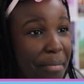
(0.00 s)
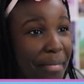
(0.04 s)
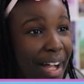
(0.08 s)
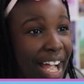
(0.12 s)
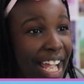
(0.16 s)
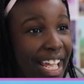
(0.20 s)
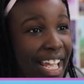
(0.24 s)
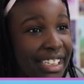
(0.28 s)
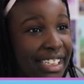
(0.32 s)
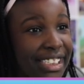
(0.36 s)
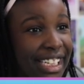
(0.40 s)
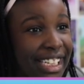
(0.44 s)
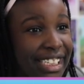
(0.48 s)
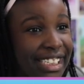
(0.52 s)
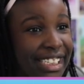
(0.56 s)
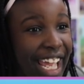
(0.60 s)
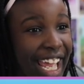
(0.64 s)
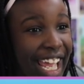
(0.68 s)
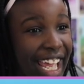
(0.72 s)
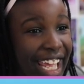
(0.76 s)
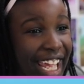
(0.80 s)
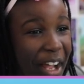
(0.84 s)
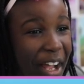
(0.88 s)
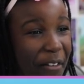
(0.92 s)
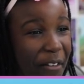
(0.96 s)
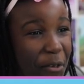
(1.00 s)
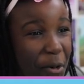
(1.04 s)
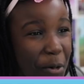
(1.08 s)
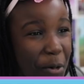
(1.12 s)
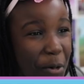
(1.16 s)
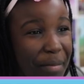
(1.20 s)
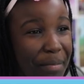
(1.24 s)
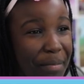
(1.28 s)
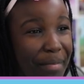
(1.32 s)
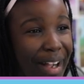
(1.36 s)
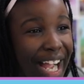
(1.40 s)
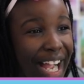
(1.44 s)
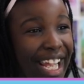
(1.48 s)
Maya says, hey
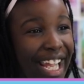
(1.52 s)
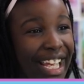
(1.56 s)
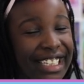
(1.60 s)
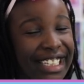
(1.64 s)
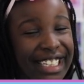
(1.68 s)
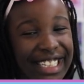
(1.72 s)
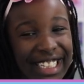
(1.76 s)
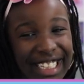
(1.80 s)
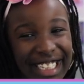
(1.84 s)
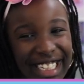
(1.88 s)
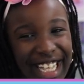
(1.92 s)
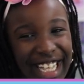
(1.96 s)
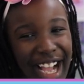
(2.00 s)
everyone. Maya didn't